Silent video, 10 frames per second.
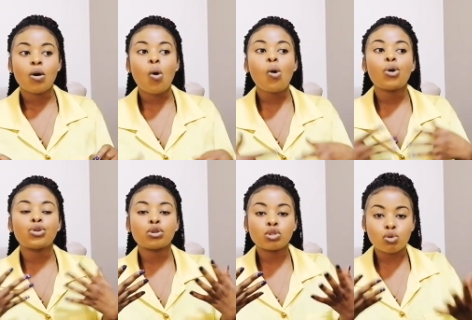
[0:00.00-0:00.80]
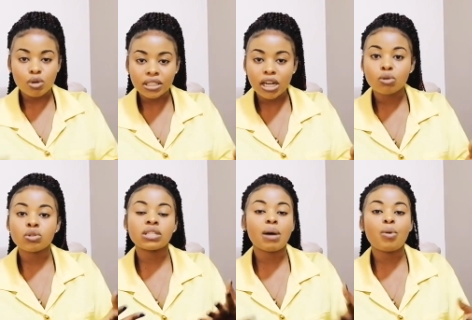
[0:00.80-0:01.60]
or you're to reach out
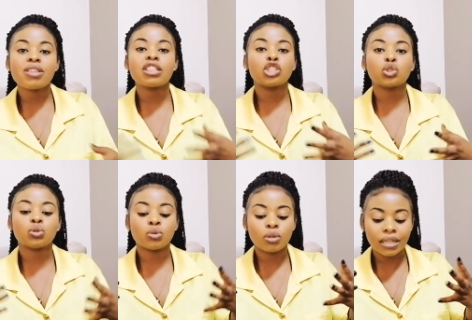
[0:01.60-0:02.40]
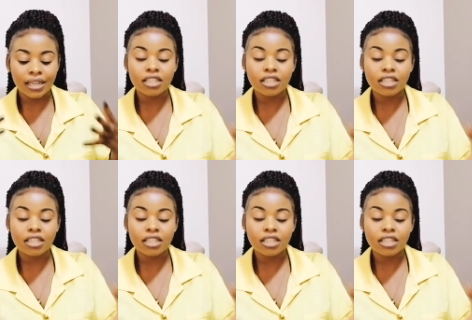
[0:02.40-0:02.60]
someone, they should